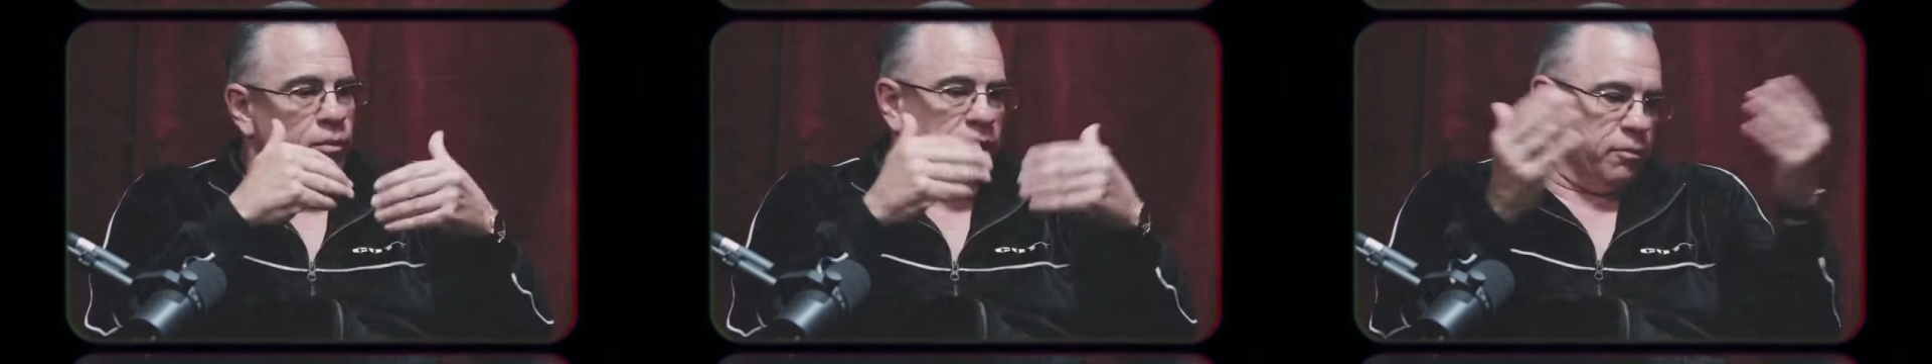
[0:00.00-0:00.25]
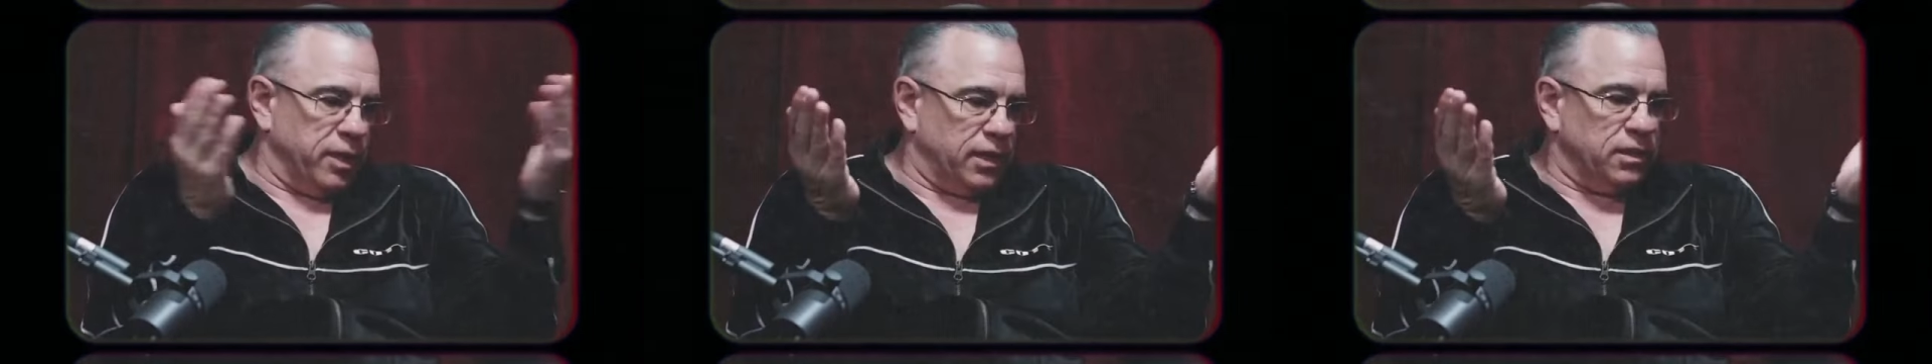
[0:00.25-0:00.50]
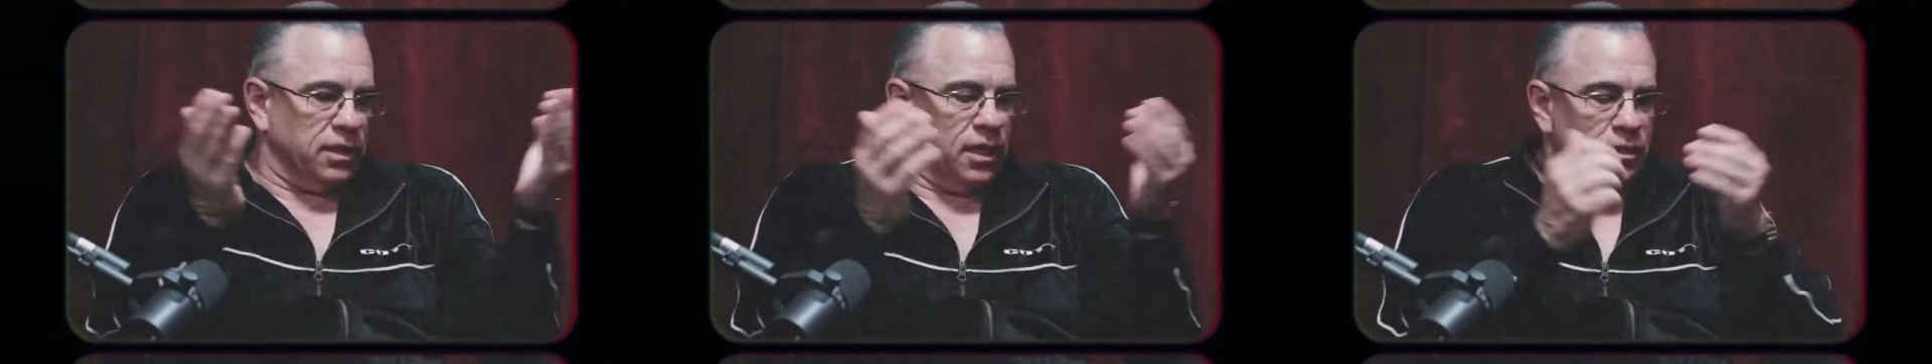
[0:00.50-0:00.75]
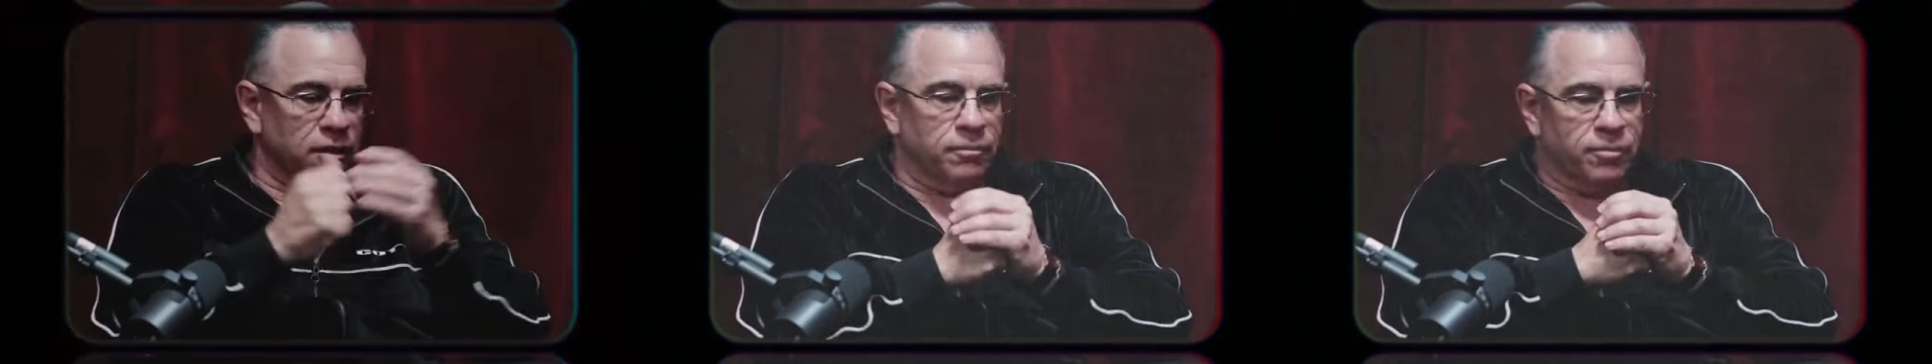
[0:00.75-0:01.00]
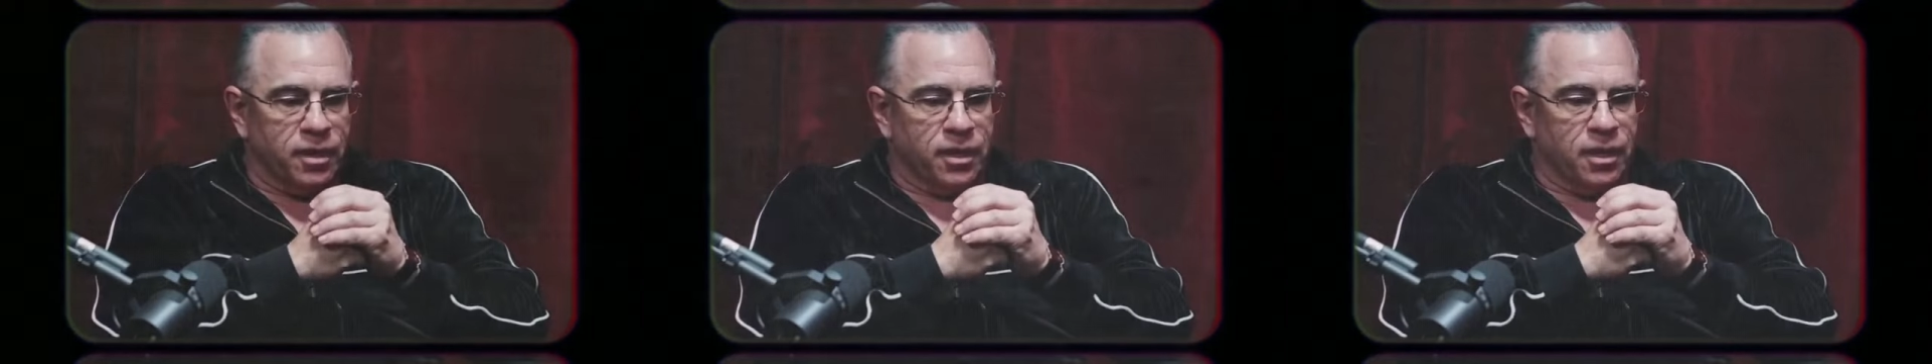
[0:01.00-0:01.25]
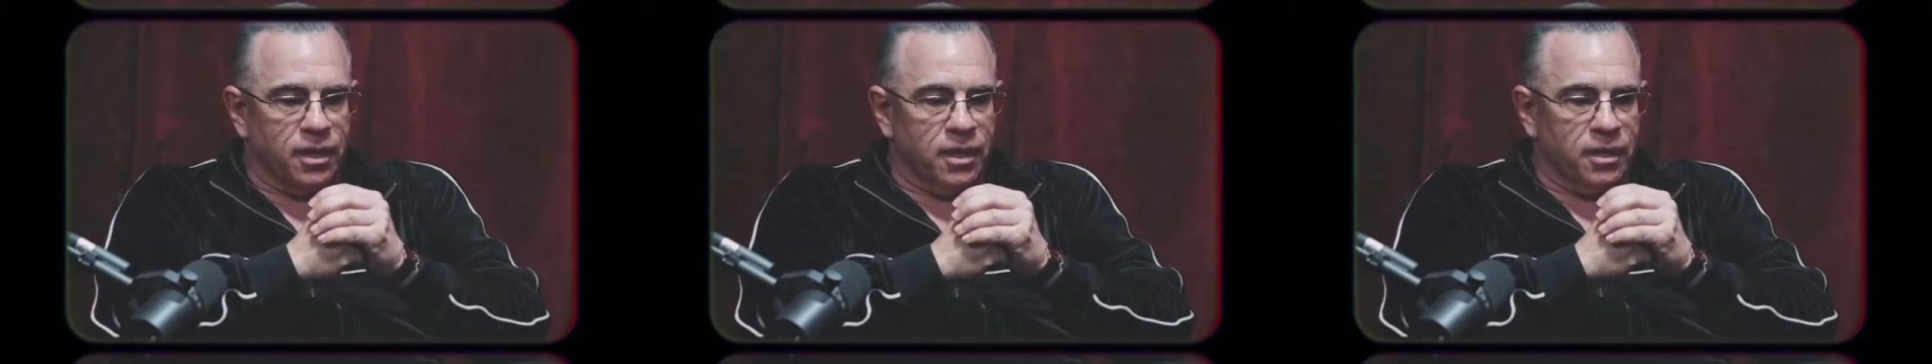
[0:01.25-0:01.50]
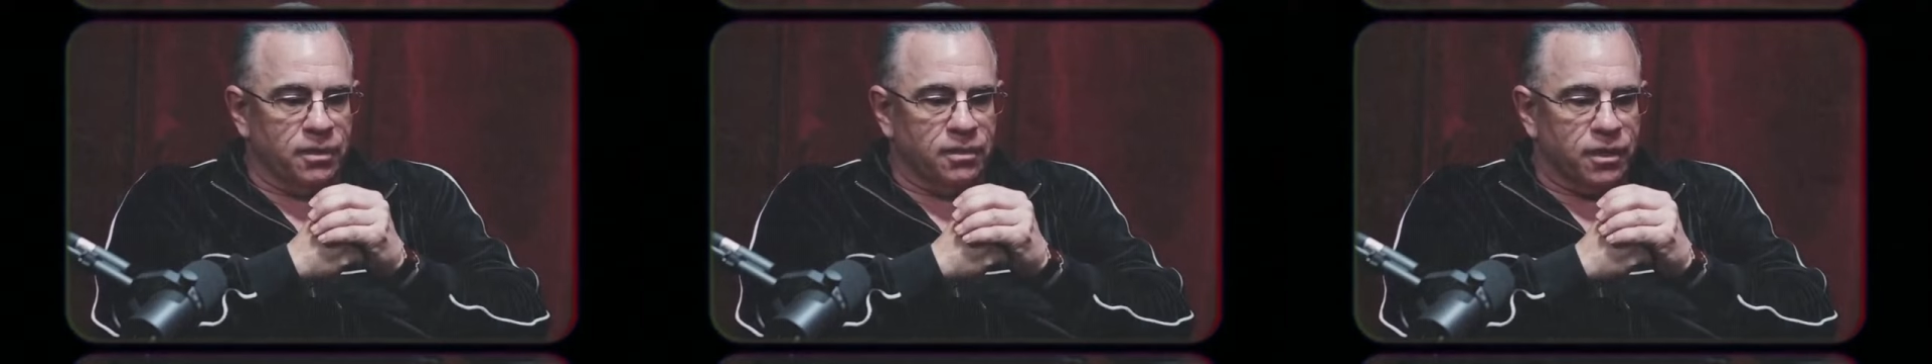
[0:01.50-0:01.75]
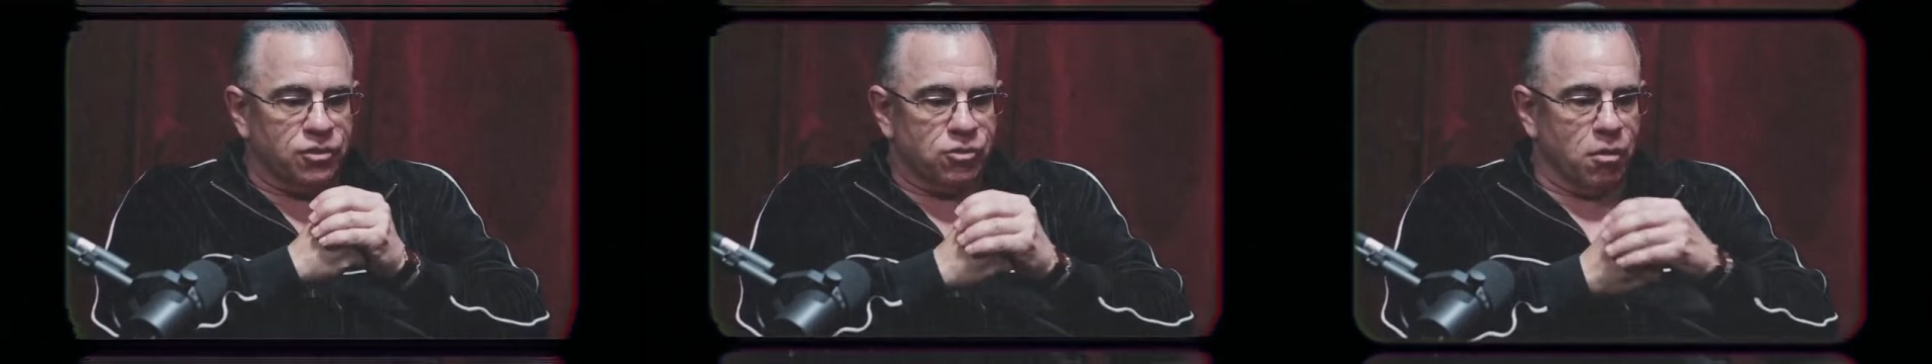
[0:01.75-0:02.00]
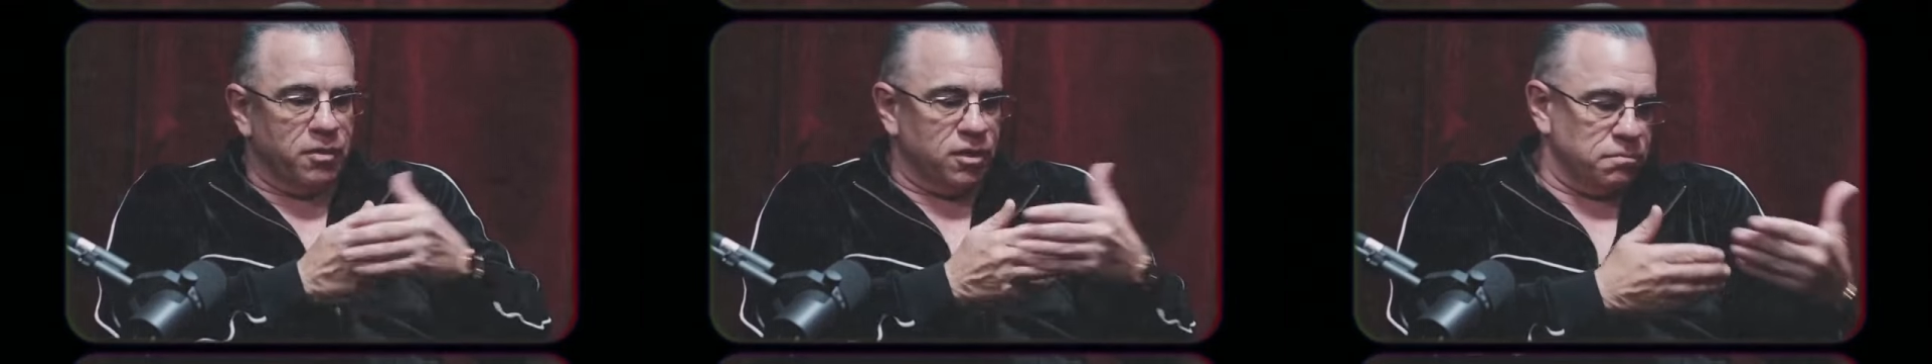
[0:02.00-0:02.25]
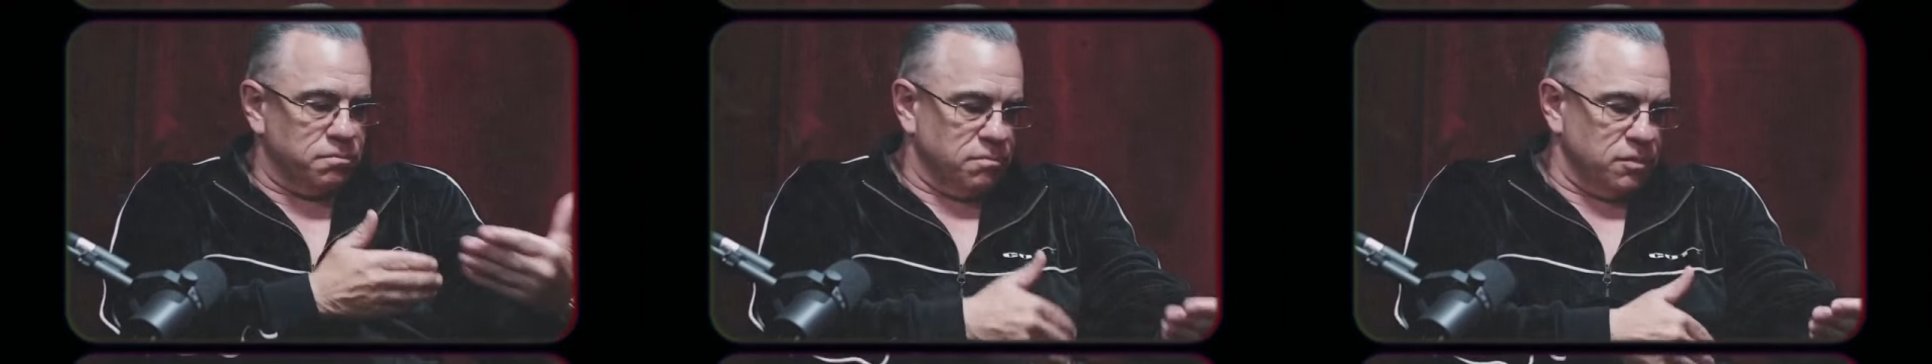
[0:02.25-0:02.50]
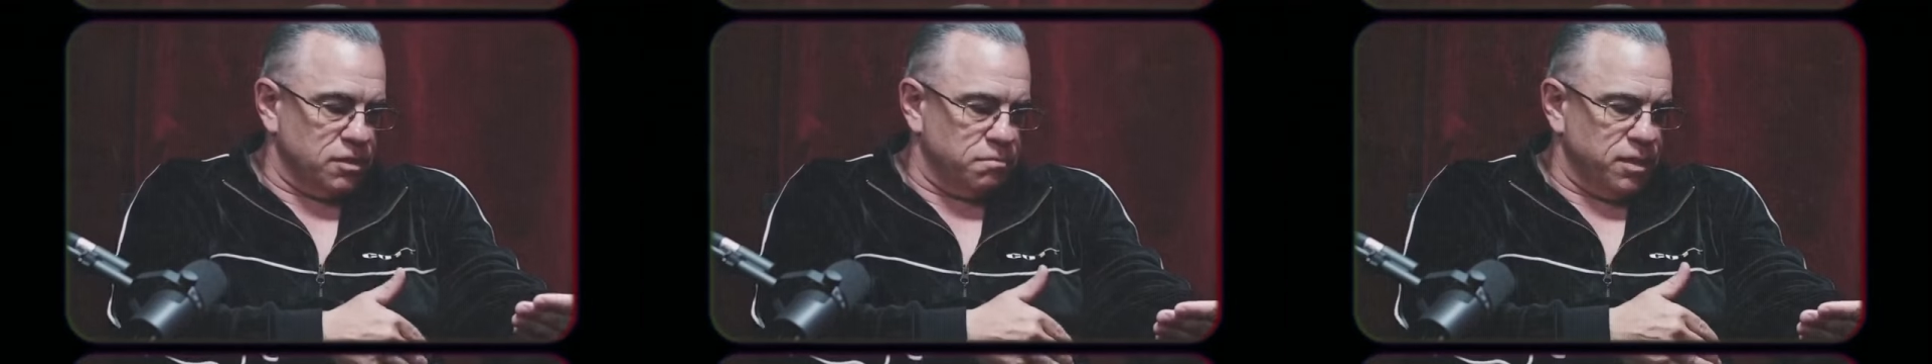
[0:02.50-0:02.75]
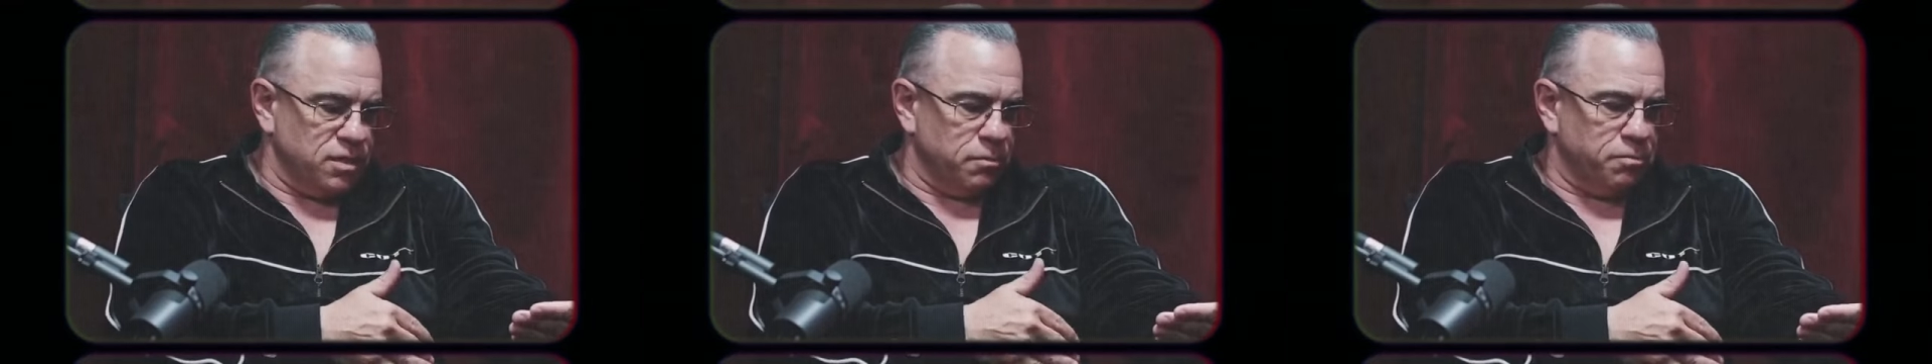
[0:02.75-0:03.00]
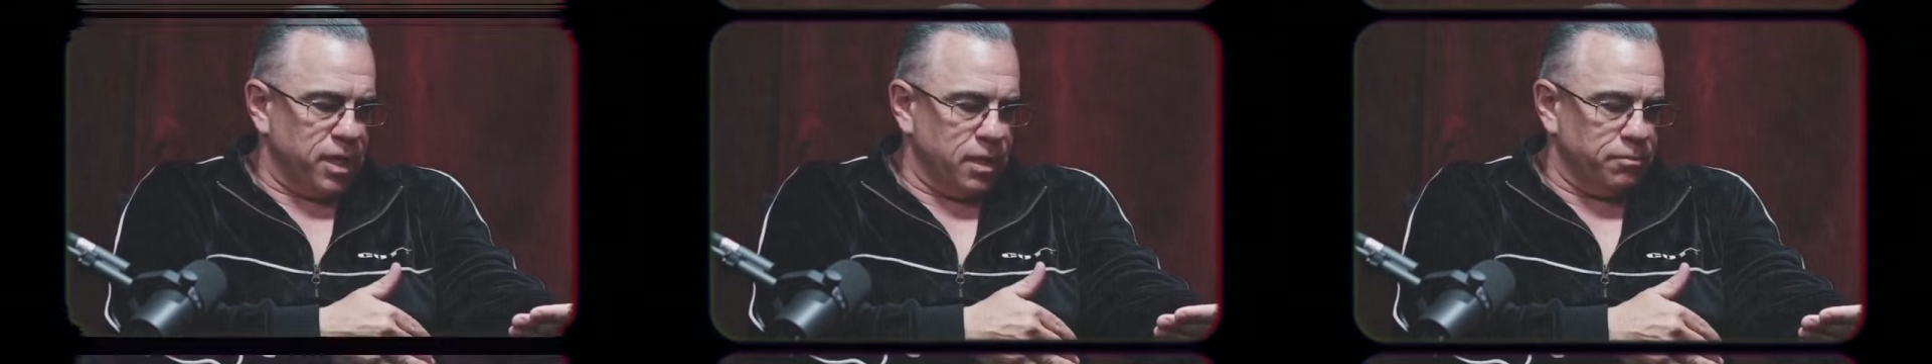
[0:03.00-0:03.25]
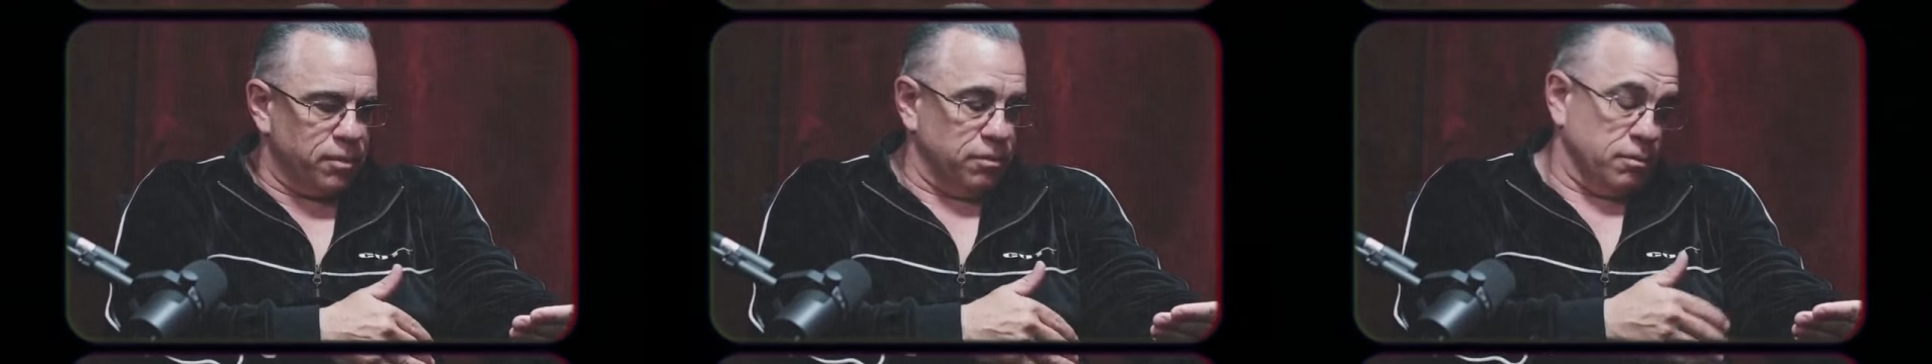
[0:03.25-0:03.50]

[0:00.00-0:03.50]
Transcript: We get, we get together, and they show me this, this piece of paper.